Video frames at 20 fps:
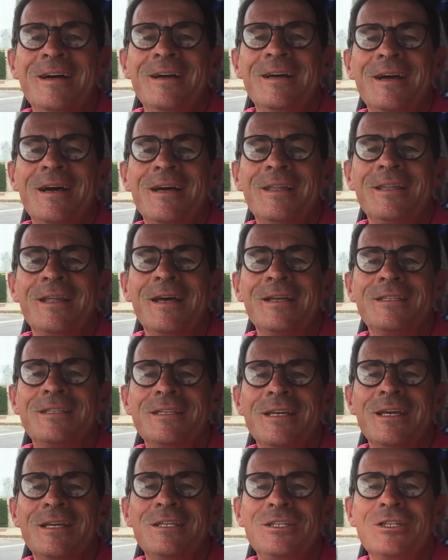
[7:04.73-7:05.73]
And that's
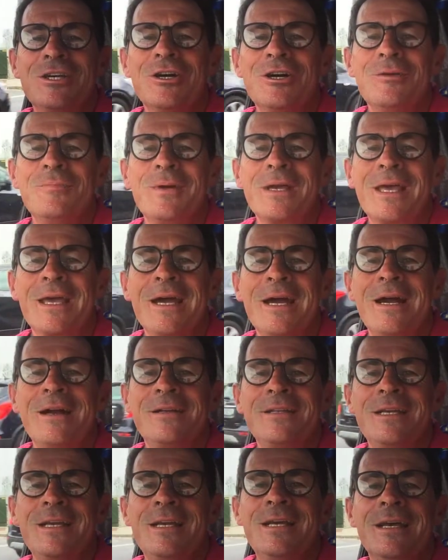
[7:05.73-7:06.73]
uh, John
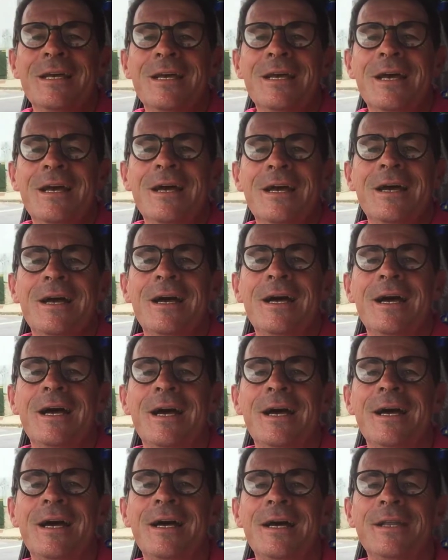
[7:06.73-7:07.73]
McCarthy
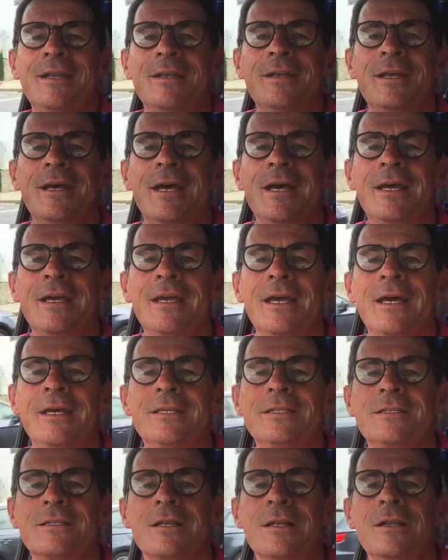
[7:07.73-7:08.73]
and uh,
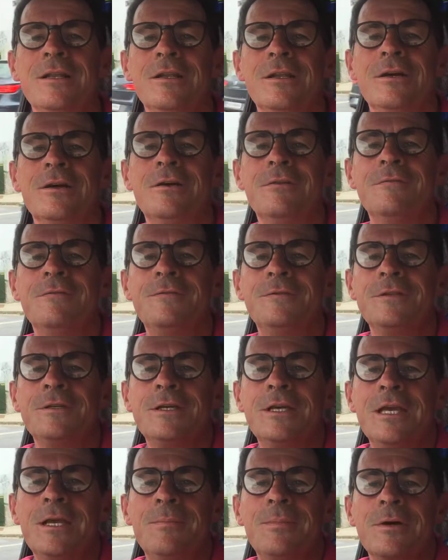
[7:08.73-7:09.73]
yes love to
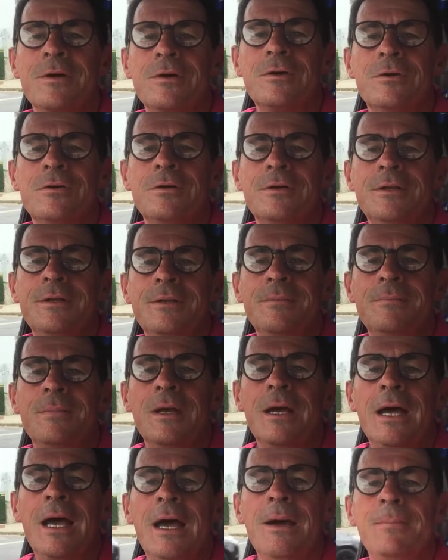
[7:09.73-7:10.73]
keep it going
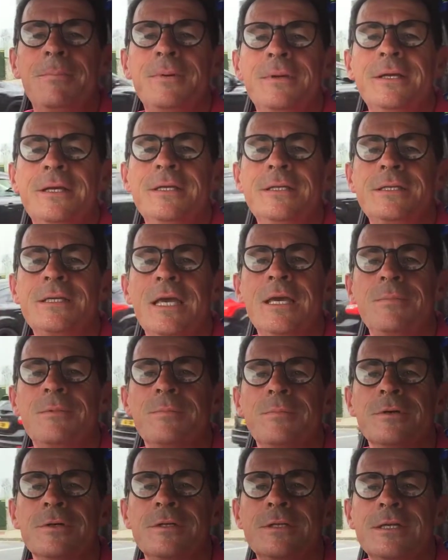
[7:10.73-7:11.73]
uh, please keep the
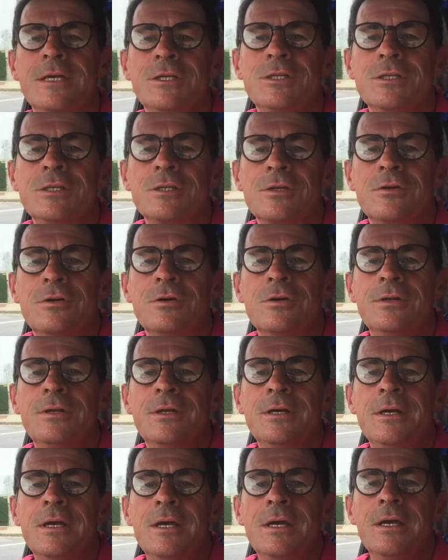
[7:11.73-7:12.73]
bus sessions going
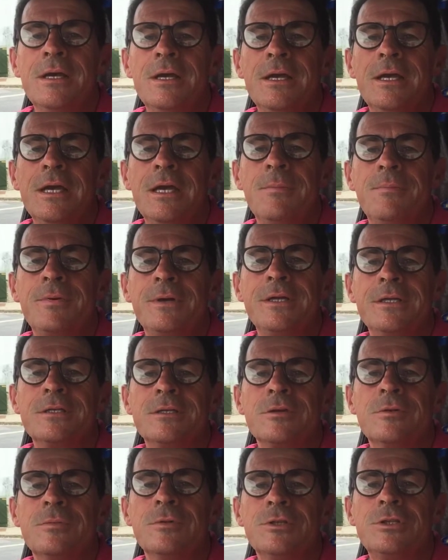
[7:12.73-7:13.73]
it brings
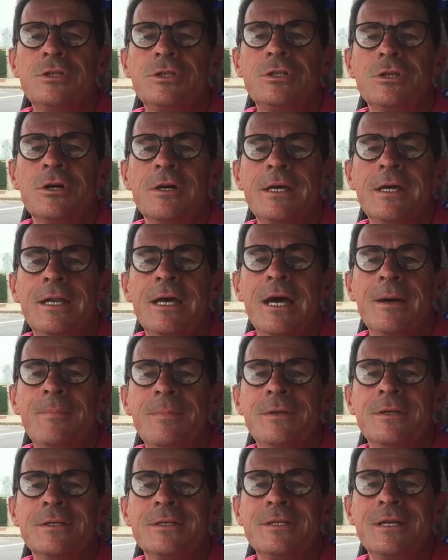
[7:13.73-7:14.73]
so much joy and
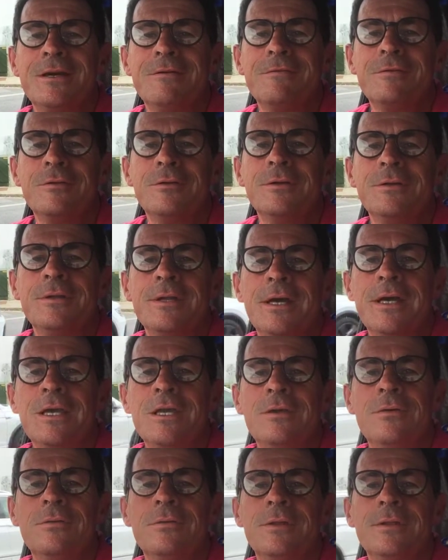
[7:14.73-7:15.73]
happiness to everyone thank
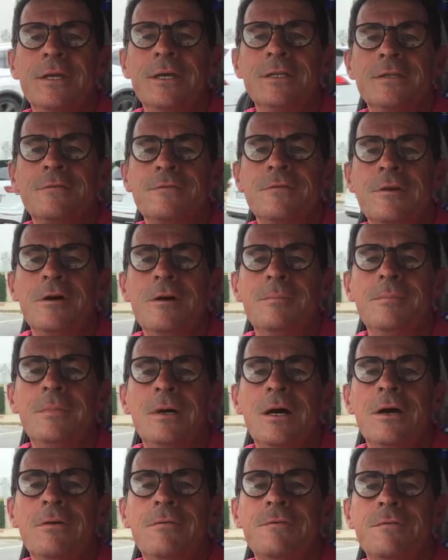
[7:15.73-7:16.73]
you and that's from
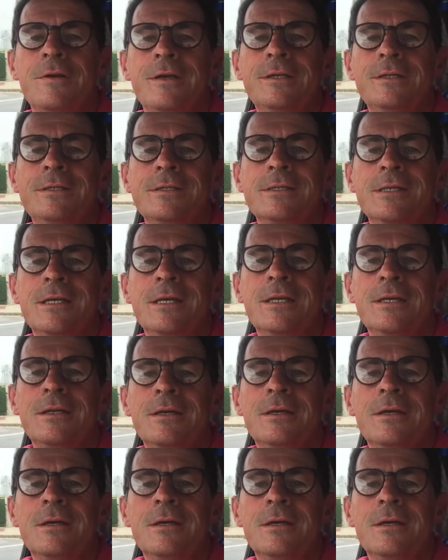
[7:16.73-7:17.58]
our friends in